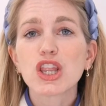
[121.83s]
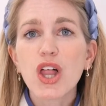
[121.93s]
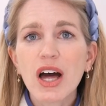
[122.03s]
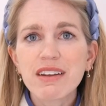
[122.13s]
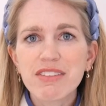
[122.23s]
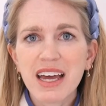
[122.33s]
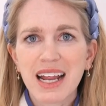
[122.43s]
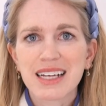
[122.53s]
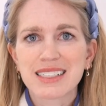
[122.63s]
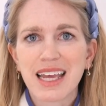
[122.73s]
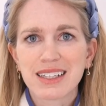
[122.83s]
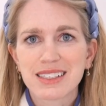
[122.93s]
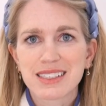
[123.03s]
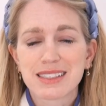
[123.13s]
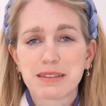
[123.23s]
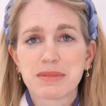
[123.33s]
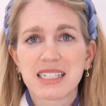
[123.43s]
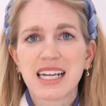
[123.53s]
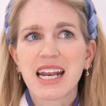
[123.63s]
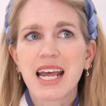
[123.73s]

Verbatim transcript: a lot of that has anglicisms in it.